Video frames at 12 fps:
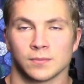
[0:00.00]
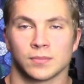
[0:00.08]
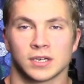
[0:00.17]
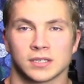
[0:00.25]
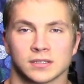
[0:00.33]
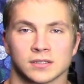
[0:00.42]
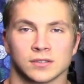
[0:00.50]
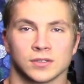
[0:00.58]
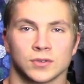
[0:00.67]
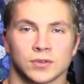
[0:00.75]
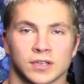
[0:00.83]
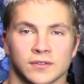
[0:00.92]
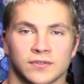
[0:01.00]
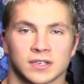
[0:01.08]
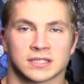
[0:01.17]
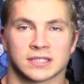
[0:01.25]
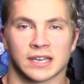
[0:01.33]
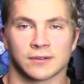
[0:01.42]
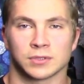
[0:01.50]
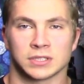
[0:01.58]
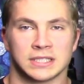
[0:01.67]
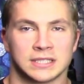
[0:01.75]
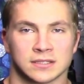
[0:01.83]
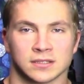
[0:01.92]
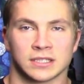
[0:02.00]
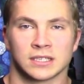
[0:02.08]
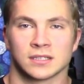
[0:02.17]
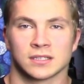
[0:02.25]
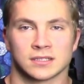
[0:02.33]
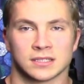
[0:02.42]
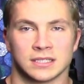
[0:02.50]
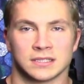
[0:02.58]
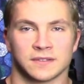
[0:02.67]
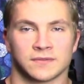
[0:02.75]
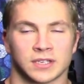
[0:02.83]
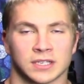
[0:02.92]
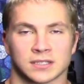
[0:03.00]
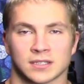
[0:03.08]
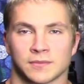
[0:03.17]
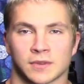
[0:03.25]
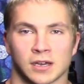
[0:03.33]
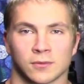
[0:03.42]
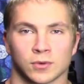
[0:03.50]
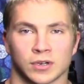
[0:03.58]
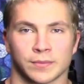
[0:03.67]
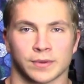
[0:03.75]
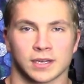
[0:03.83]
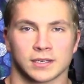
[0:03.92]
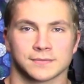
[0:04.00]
but glue can fix that really easily. It's an easy fix, I'm not worried about